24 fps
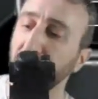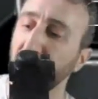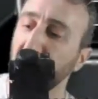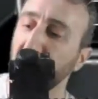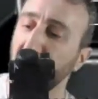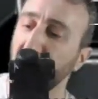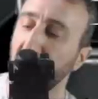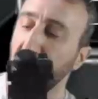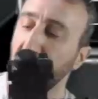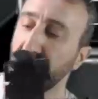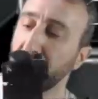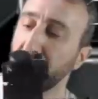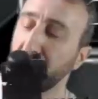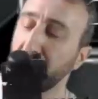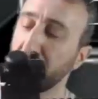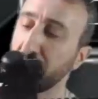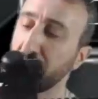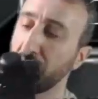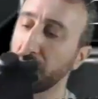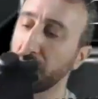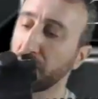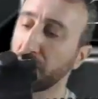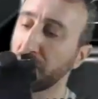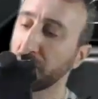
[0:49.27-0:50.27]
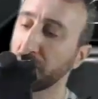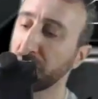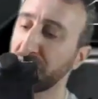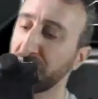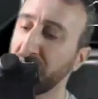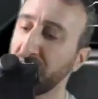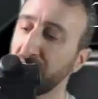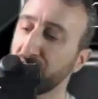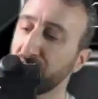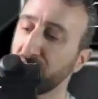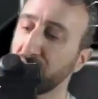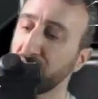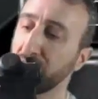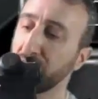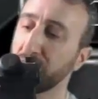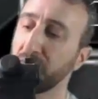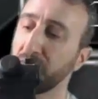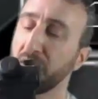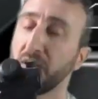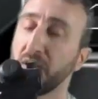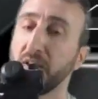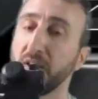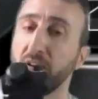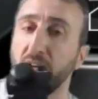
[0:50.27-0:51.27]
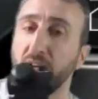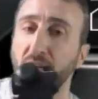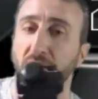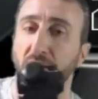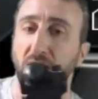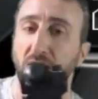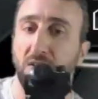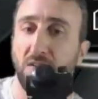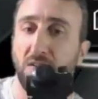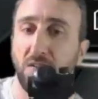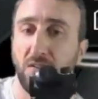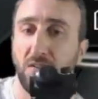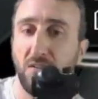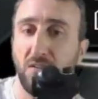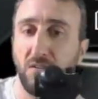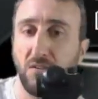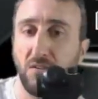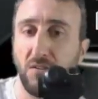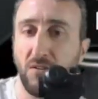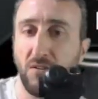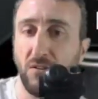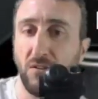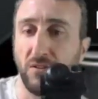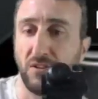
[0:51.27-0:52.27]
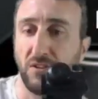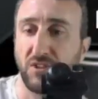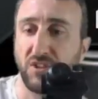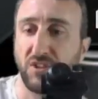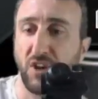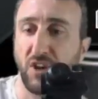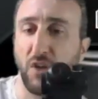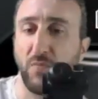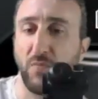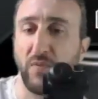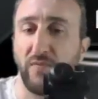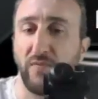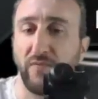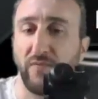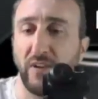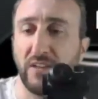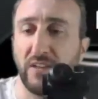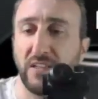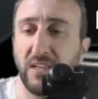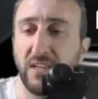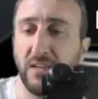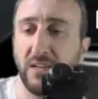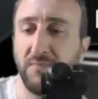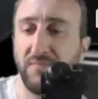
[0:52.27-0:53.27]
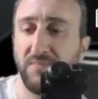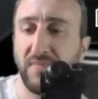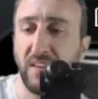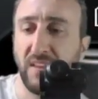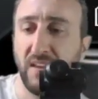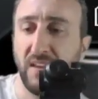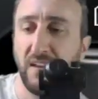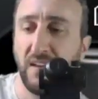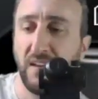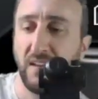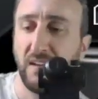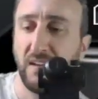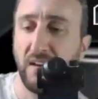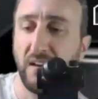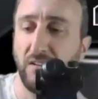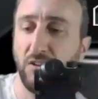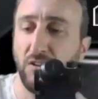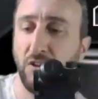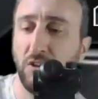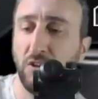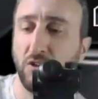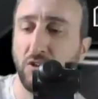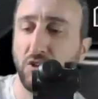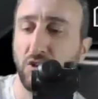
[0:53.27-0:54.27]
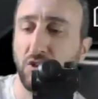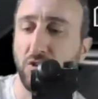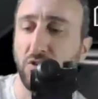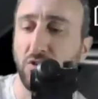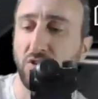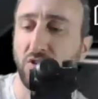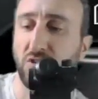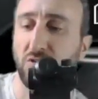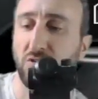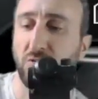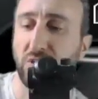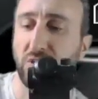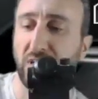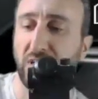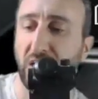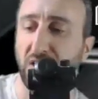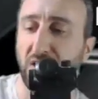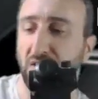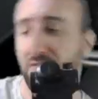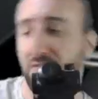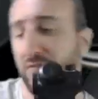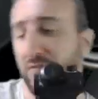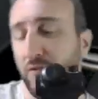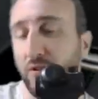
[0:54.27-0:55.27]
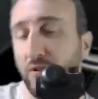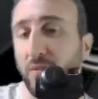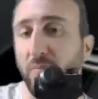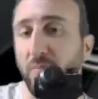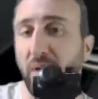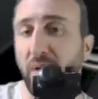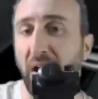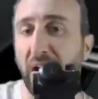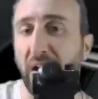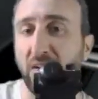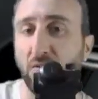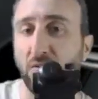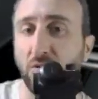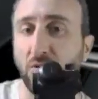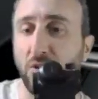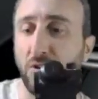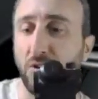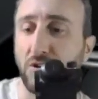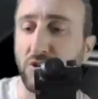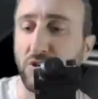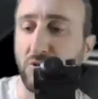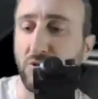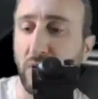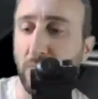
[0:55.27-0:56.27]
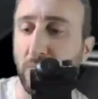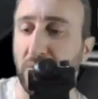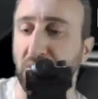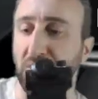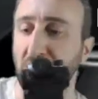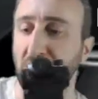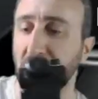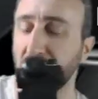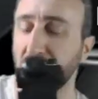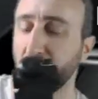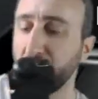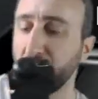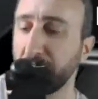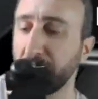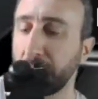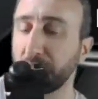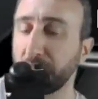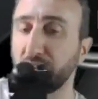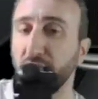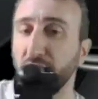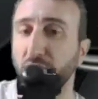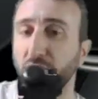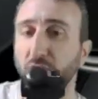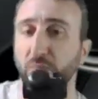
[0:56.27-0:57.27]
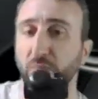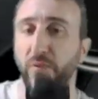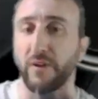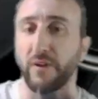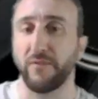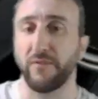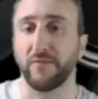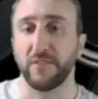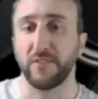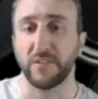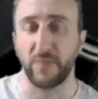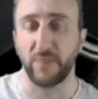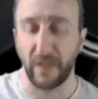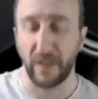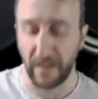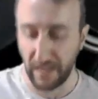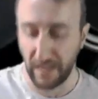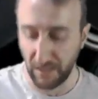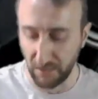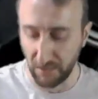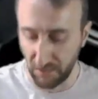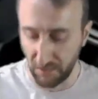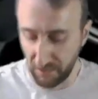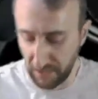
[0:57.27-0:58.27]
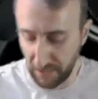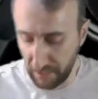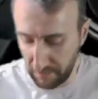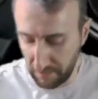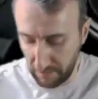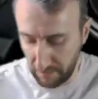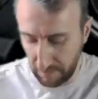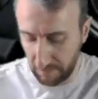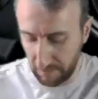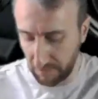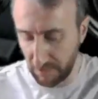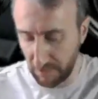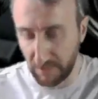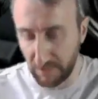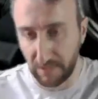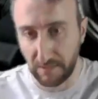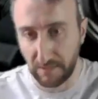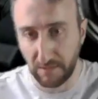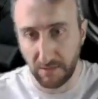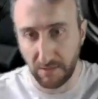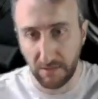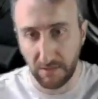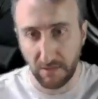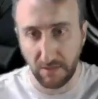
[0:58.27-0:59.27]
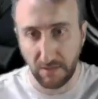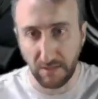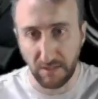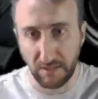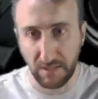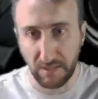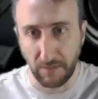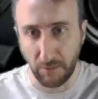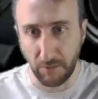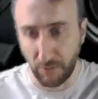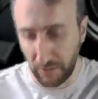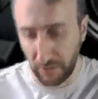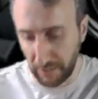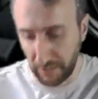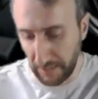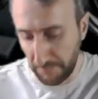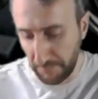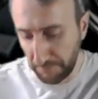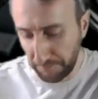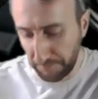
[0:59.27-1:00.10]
and then I'm going to attach it on the scope in front here. Now you can choose to attach it further back or closer up. It's really up to your own preference about how you do that. Just tighten this up quickly.